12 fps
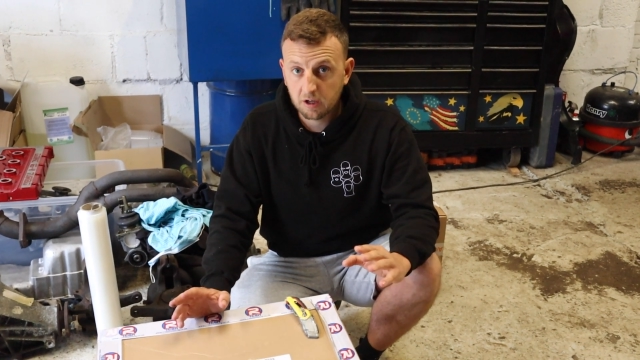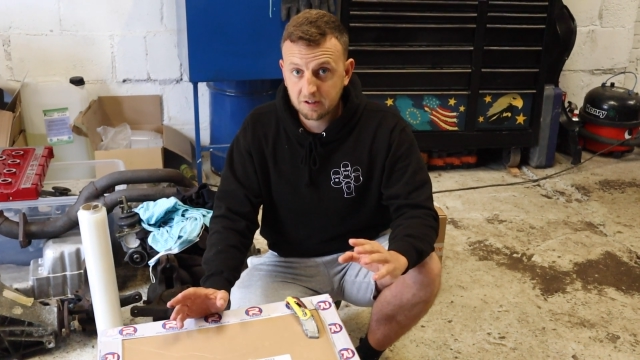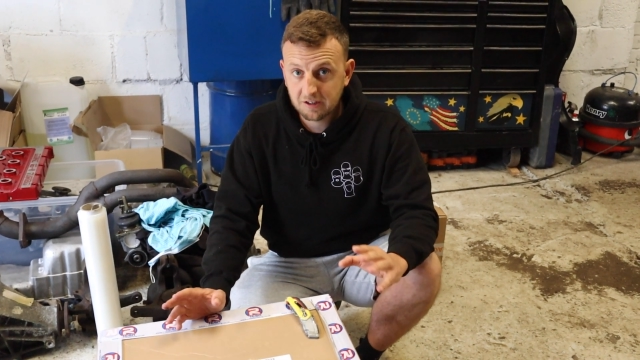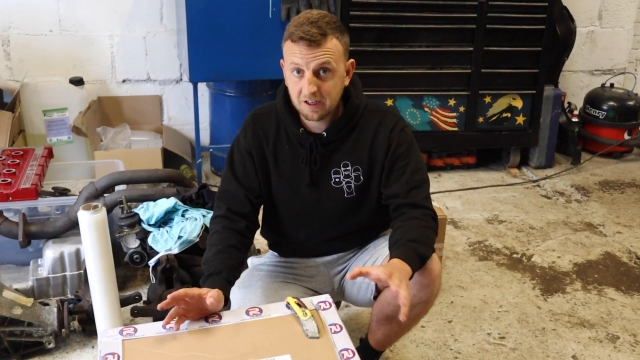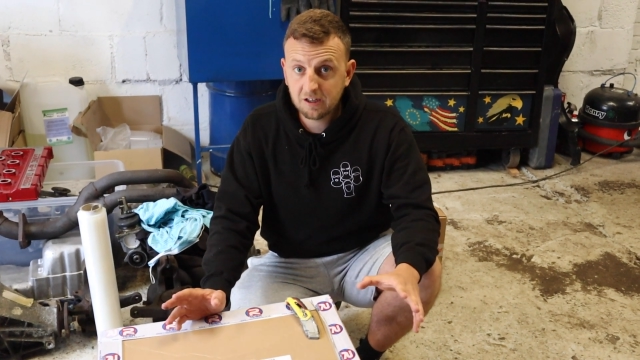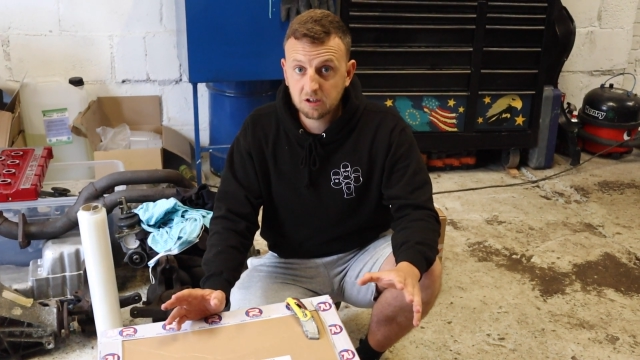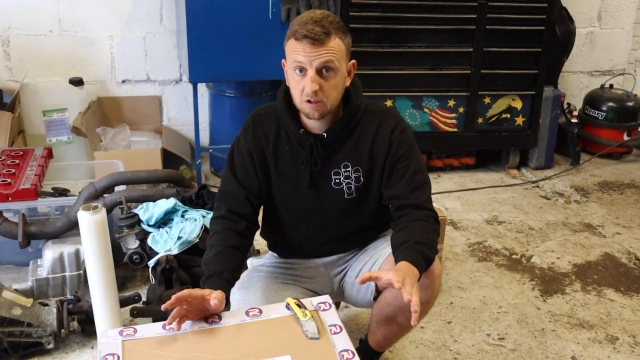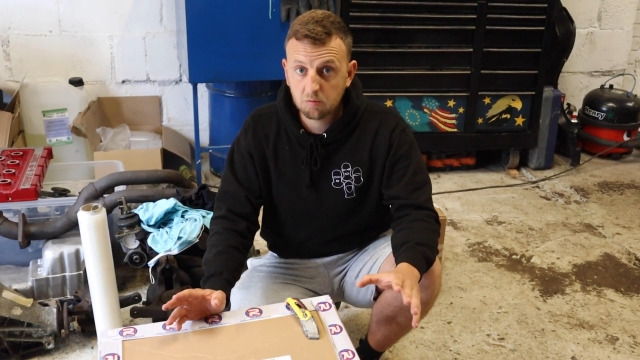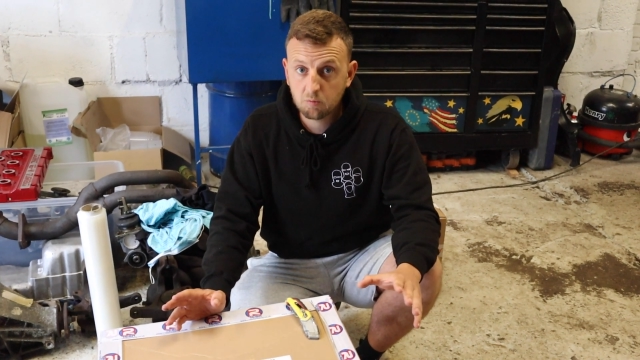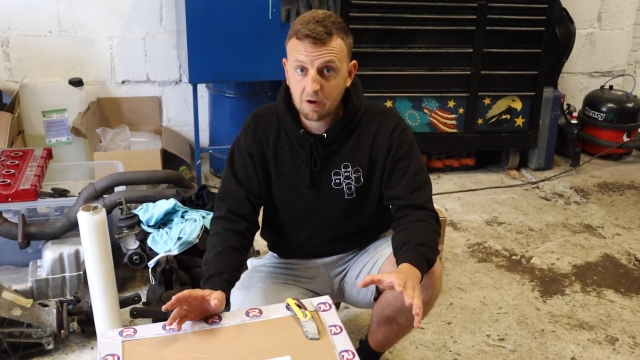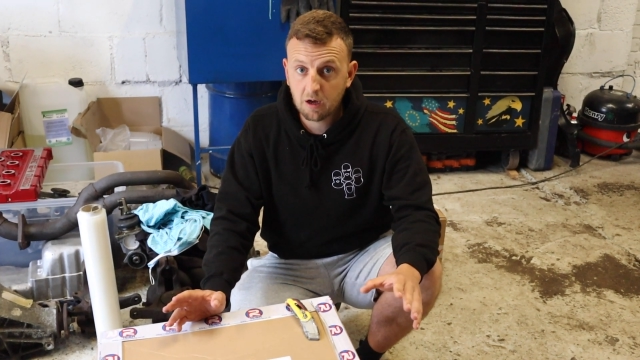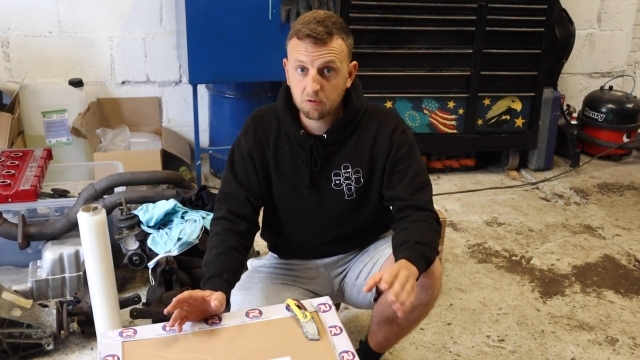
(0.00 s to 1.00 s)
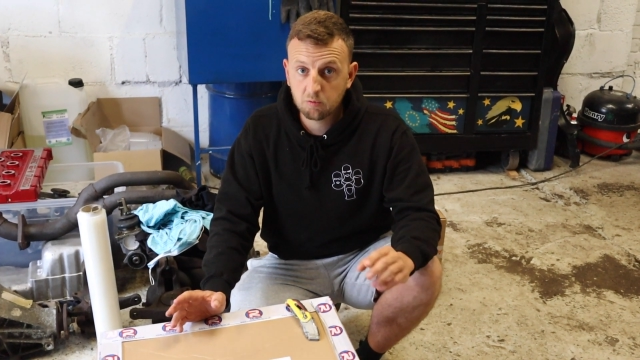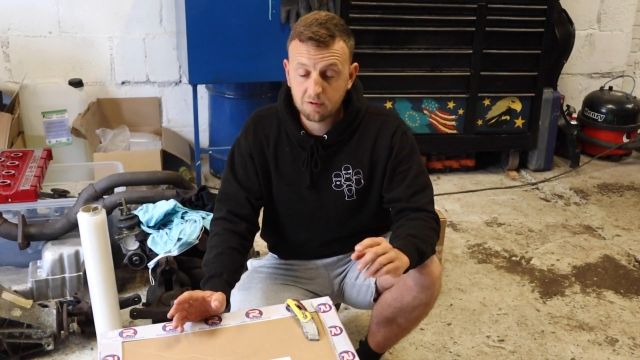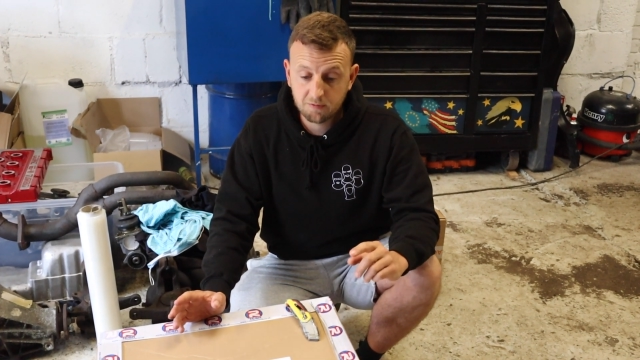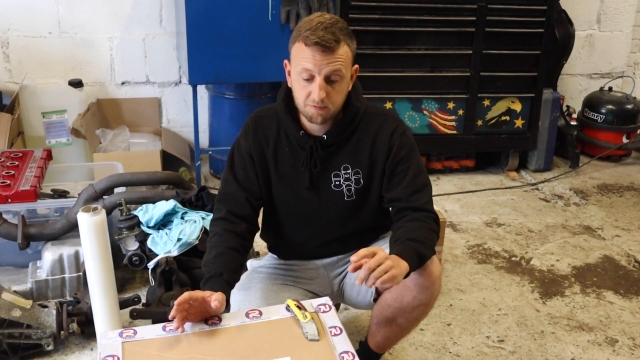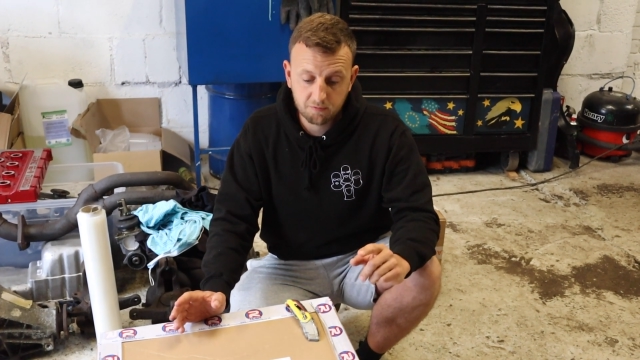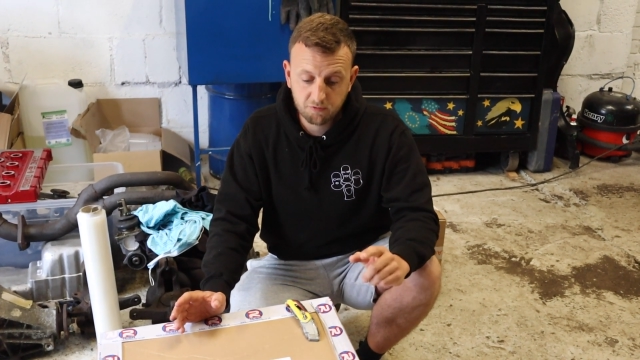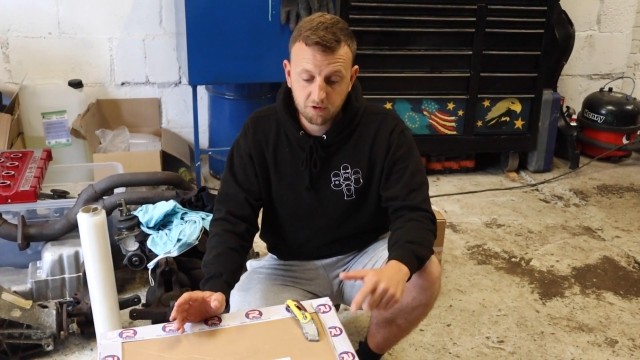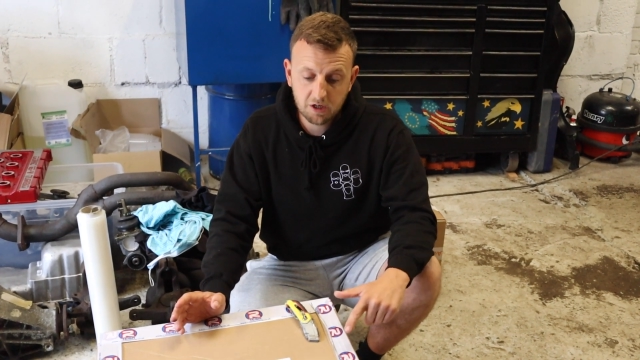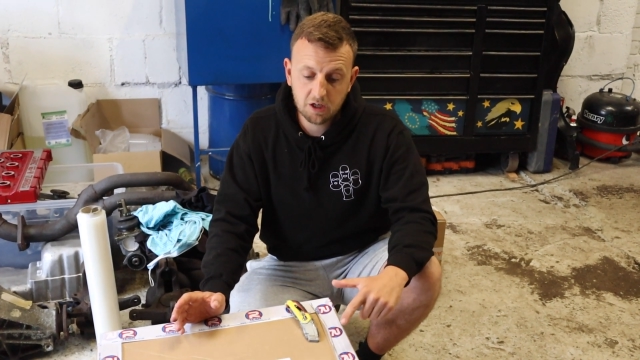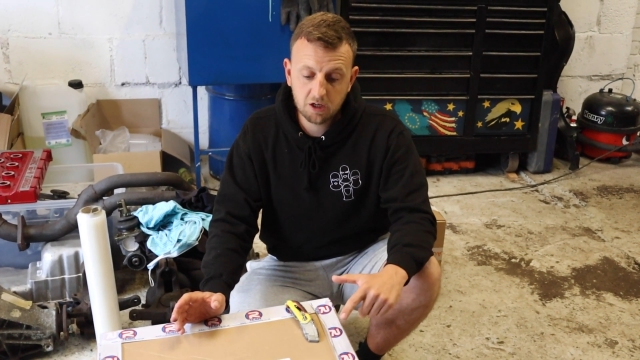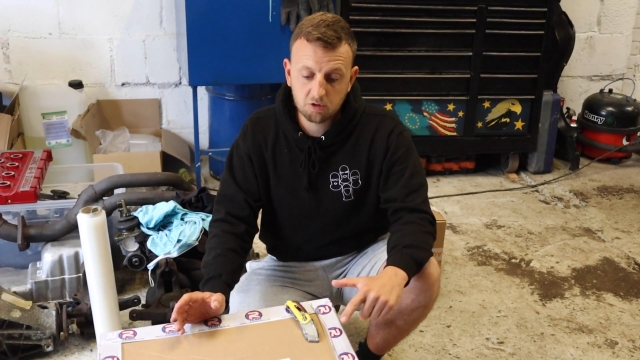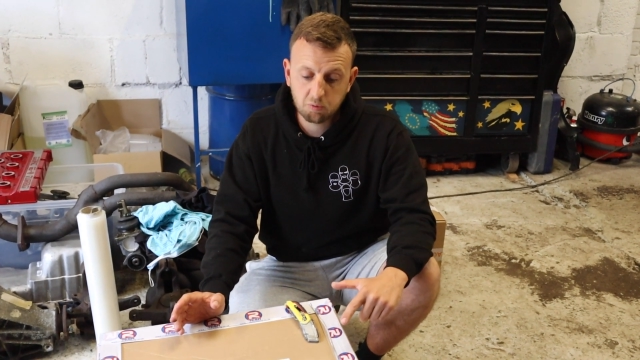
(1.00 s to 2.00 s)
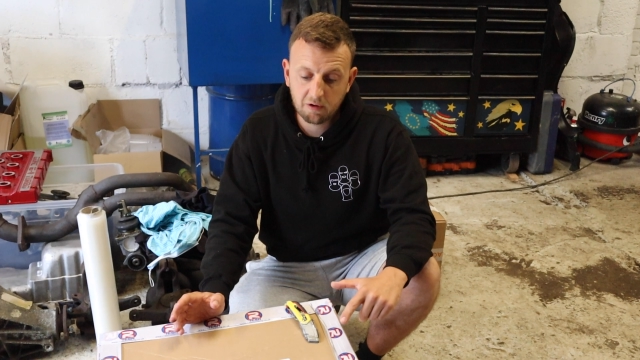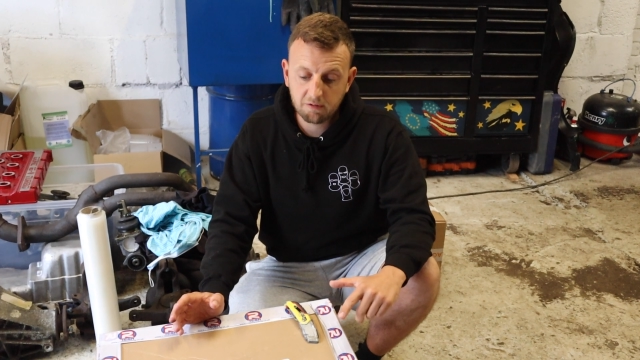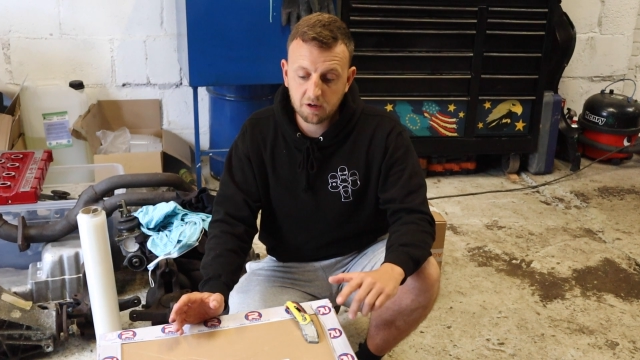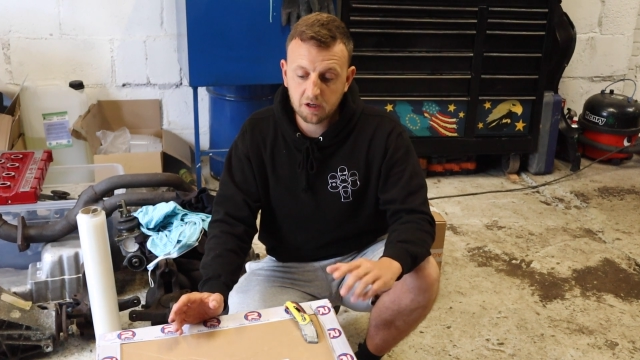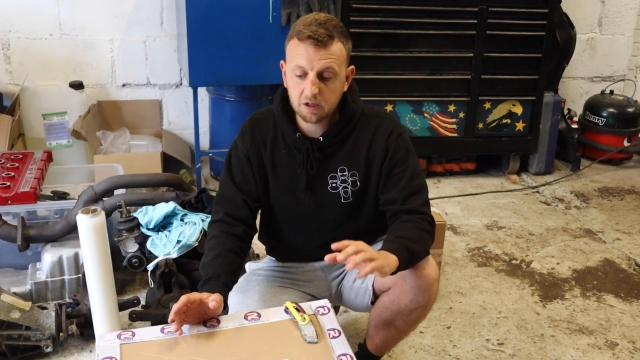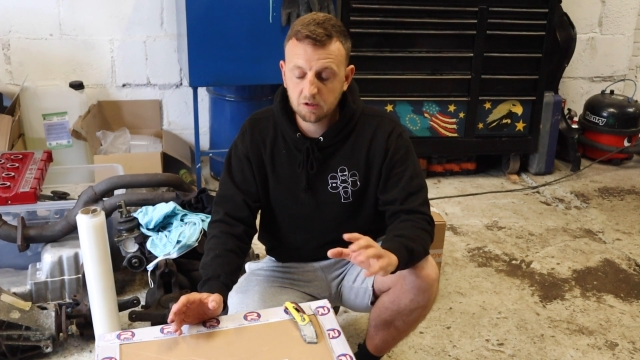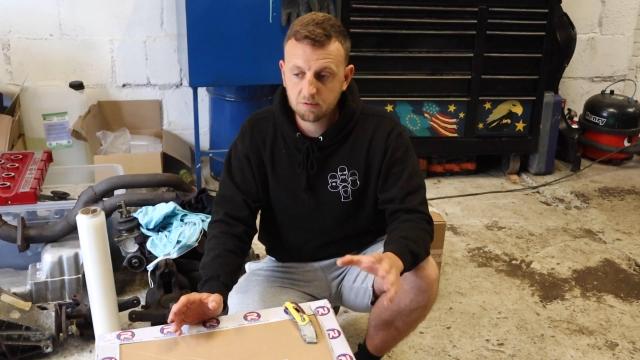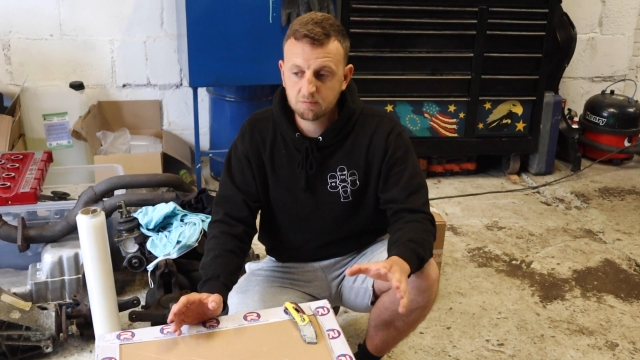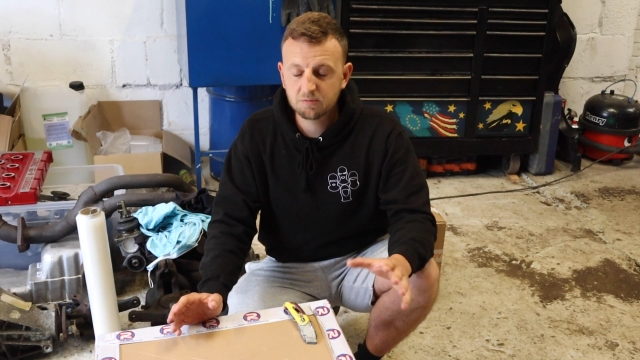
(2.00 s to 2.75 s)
a decent welder with 3 years warranty